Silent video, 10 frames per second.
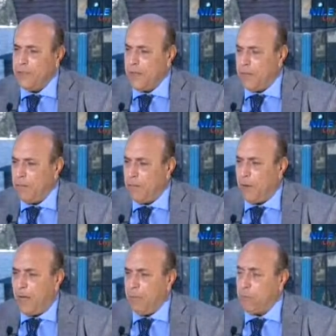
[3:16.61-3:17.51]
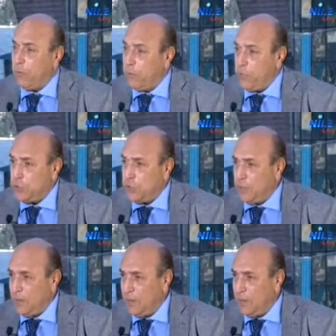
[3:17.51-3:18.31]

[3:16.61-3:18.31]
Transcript: done by professional